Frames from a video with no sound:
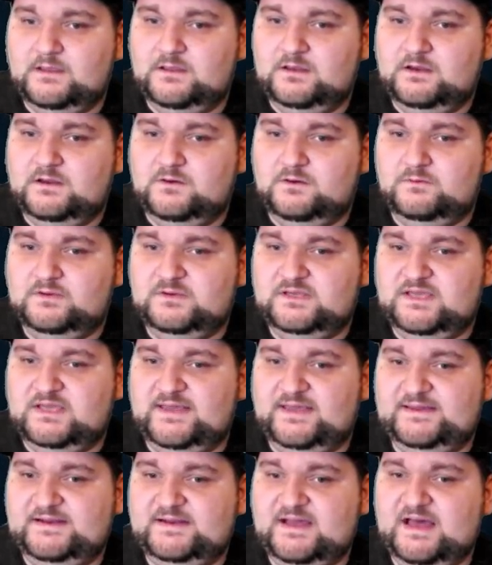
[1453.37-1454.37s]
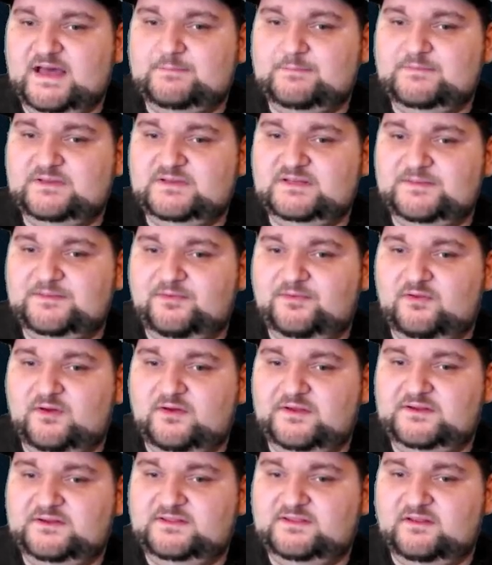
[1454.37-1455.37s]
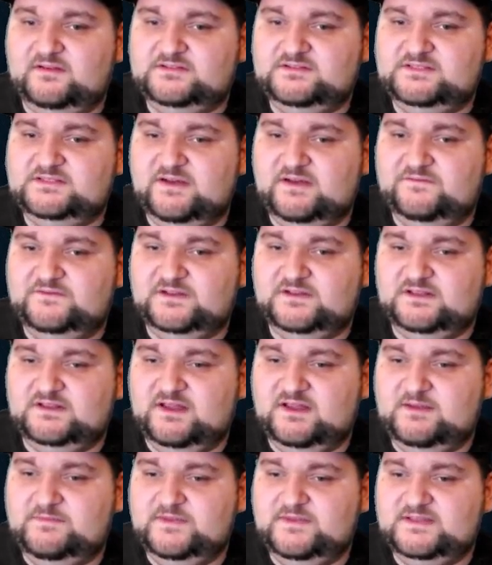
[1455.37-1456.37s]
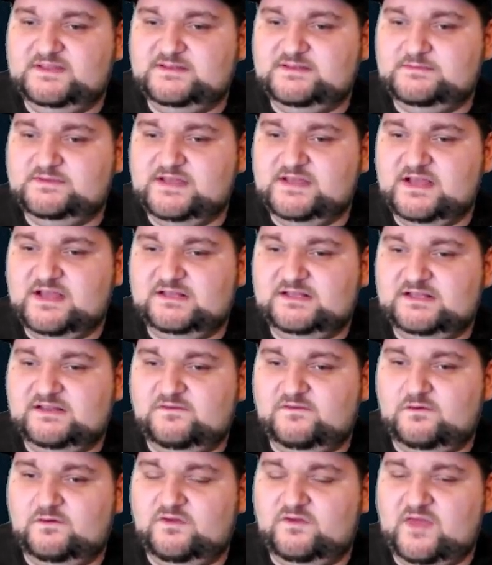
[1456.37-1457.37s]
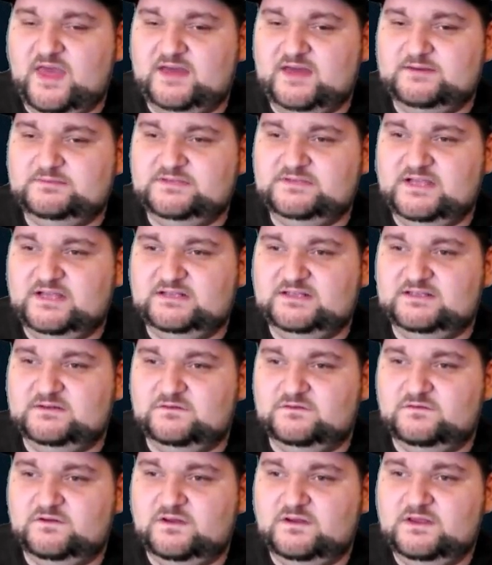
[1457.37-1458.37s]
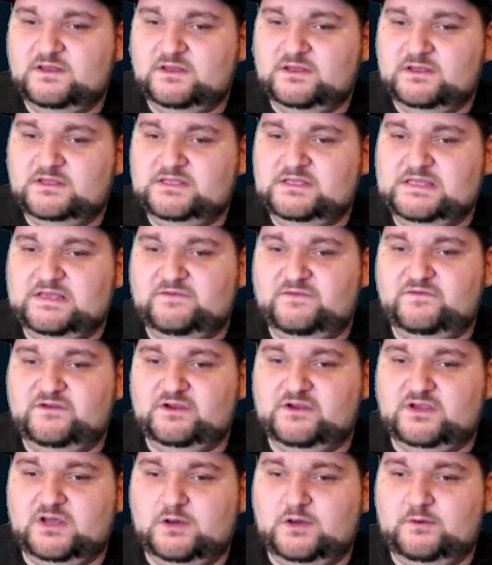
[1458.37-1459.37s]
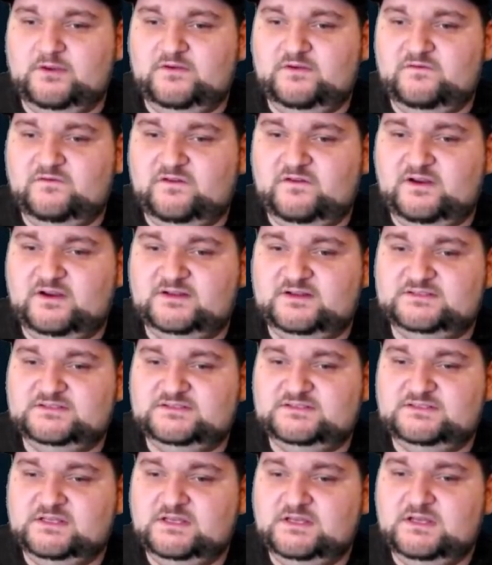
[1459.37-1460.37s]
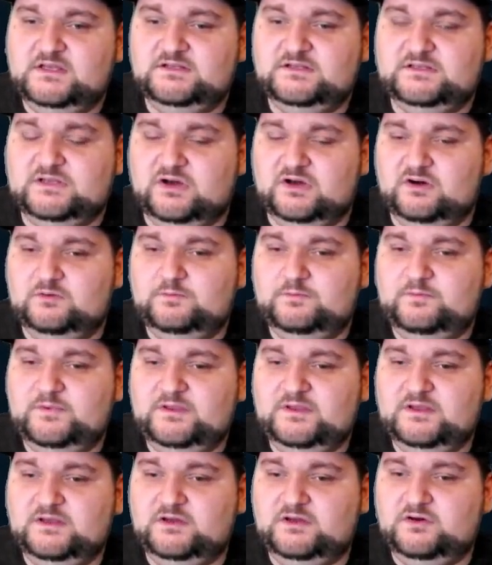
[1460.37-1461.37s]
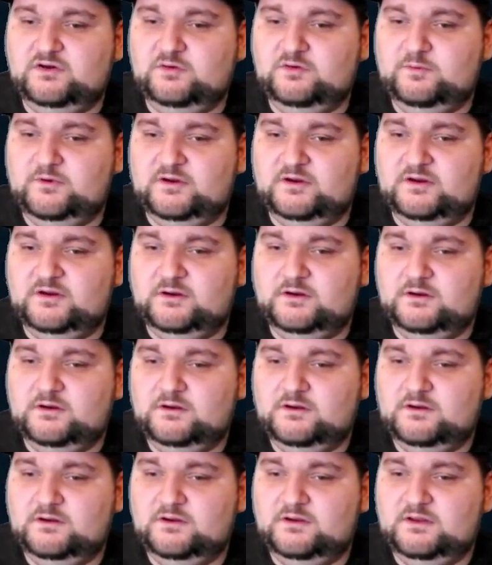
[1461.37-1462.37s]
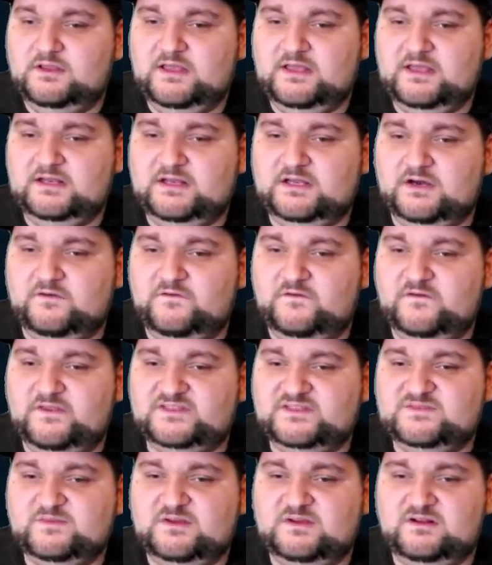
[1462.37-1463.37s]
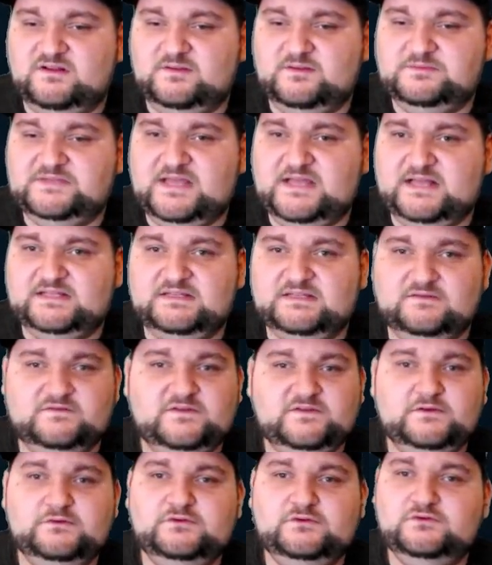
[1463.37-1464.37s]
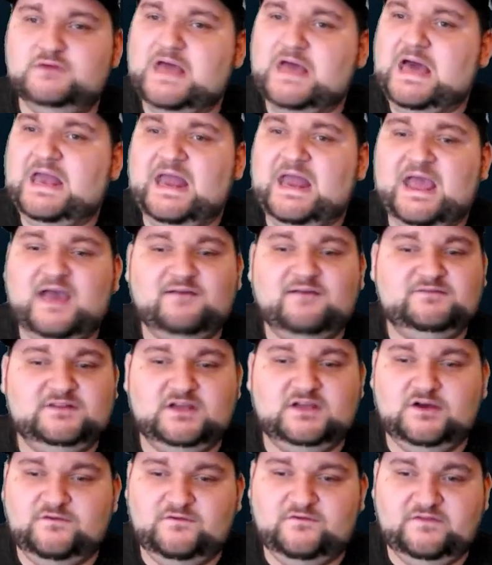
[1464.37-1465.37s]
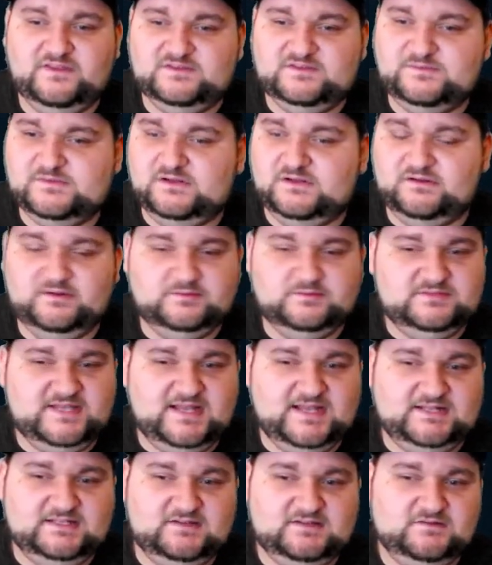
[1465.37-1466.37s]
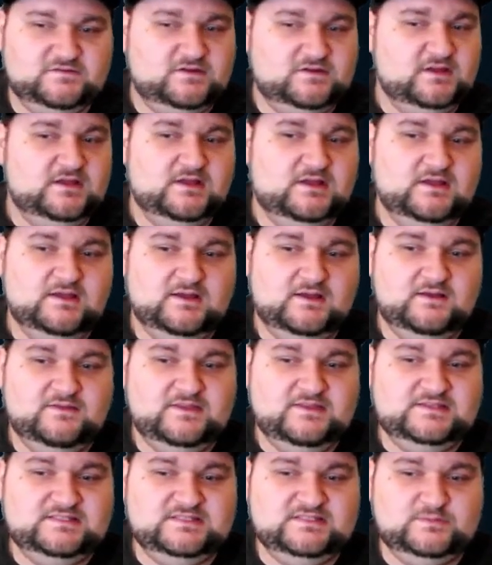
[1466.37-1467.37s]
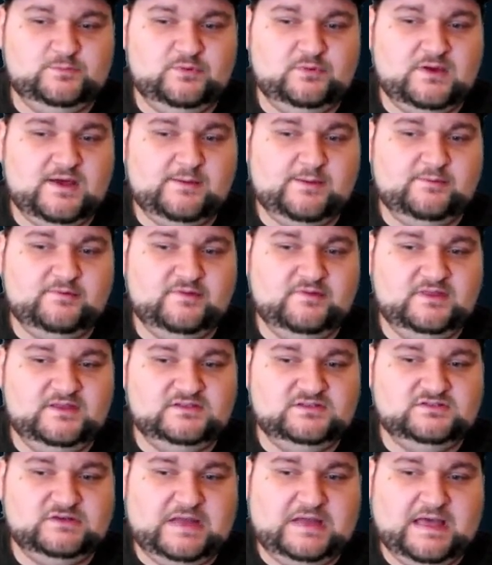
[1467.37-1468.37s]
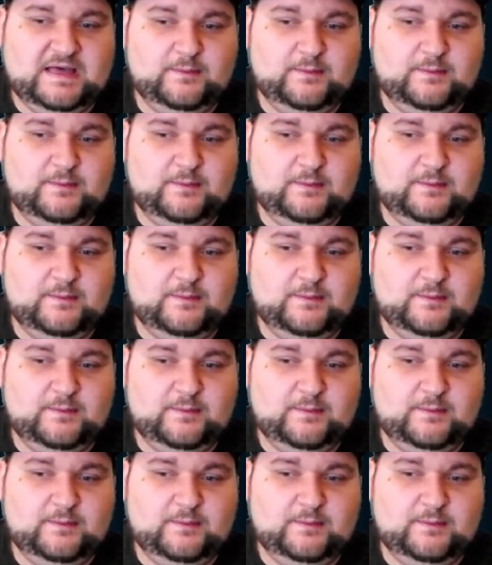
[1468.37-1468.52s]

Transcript: We cannot be deployed close enough to claim this objective or that objective. If you're going first, don't be a goober and go for this middle objective. You do not have to go for this middle objective. This is probably a trap.